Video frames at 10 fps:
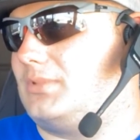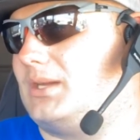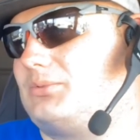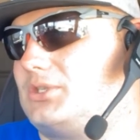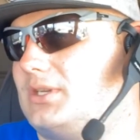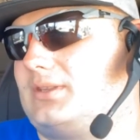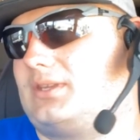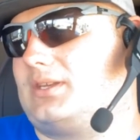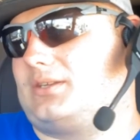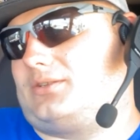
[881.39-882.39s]
dipshit
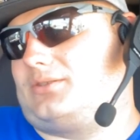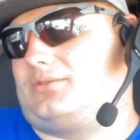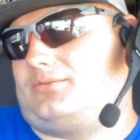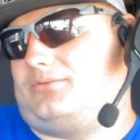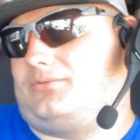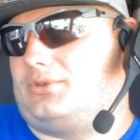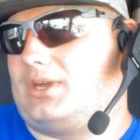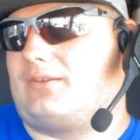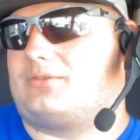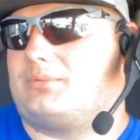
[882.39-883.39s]
thinks you
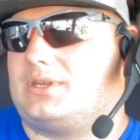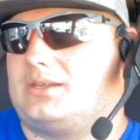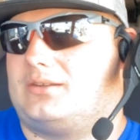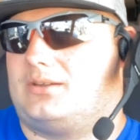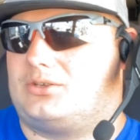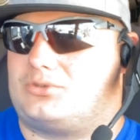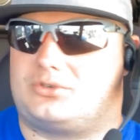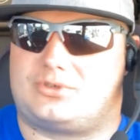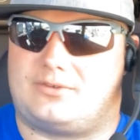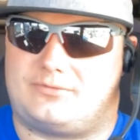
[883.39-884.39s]
have to be a truck
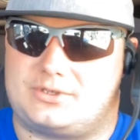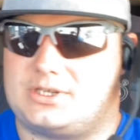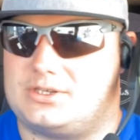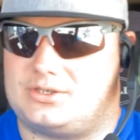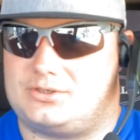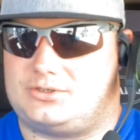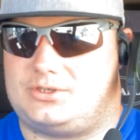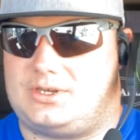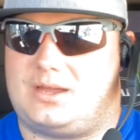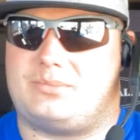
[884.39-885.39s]
driver for 10 years
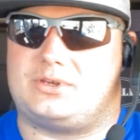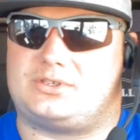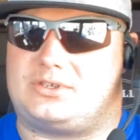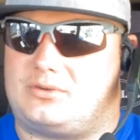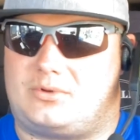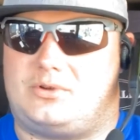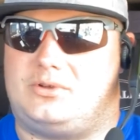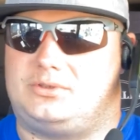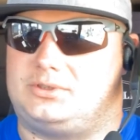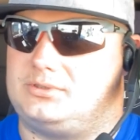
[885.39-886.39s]
to not be a steering wheel
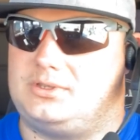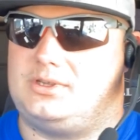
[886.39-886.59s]
holder.